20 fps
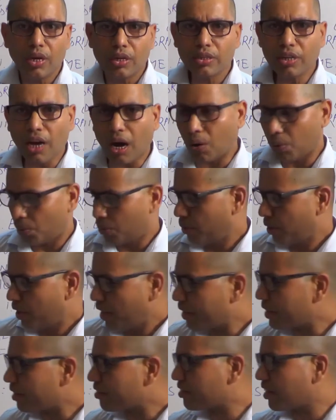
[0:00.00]
Now,
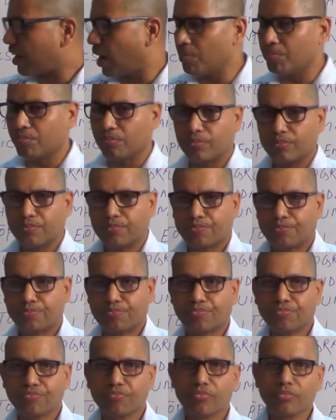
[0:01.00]
let us come
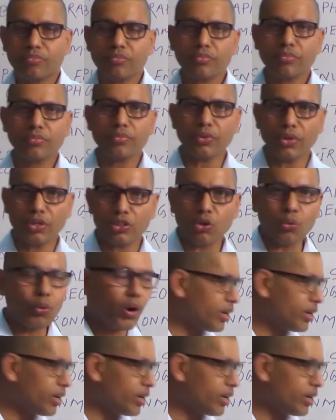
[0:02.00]
to